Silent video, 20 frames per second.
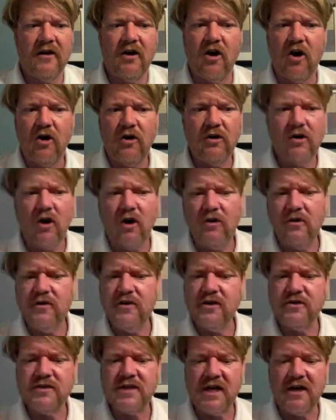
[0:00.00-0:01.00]
all of
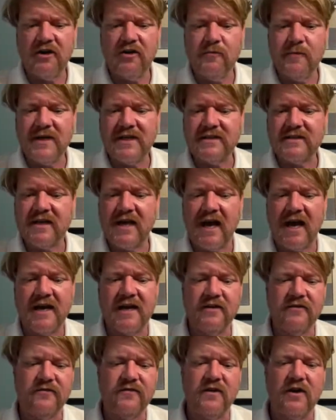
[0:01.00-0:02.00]
those elements kind
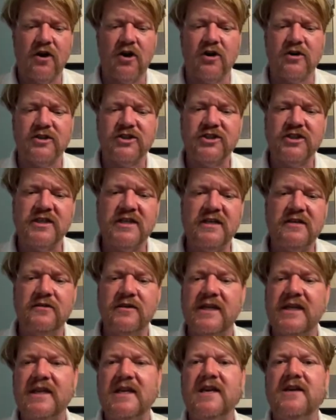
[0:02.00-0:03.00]
of are still
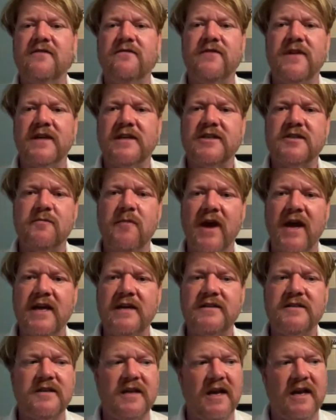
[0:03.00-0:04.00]
in the event
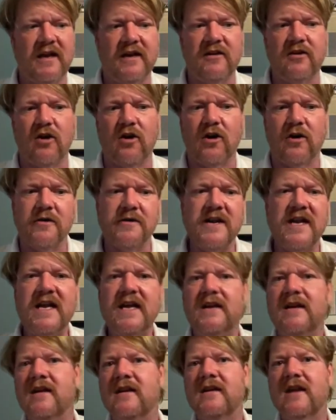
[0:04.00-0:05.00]
space and are
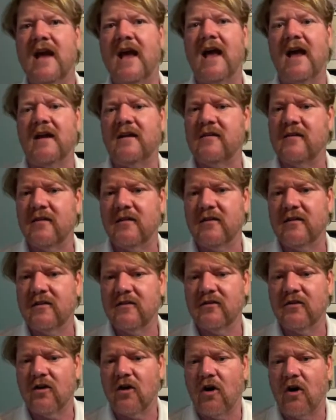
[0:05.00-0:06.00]
needed at
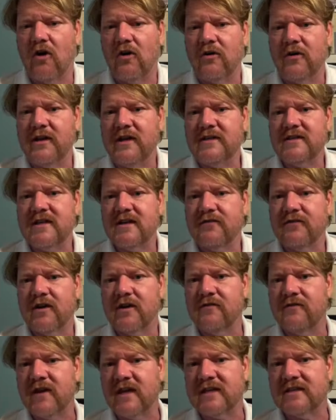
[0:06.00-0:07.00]
all of these different
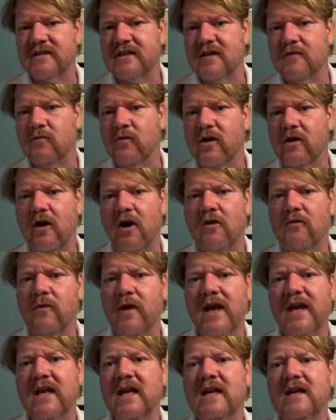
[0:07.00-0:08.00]
events that we're
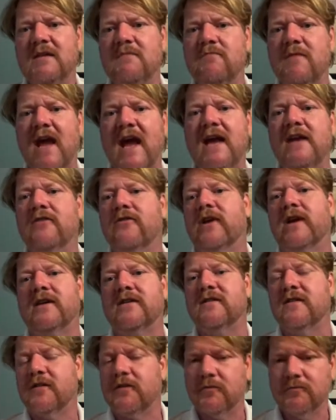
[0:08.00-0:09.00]
already catering
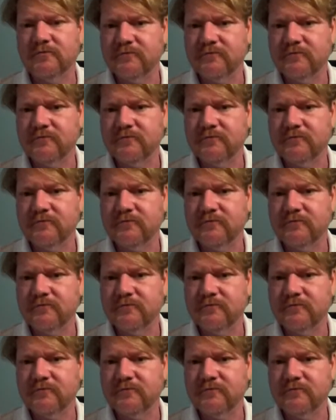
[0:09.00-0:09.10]
to.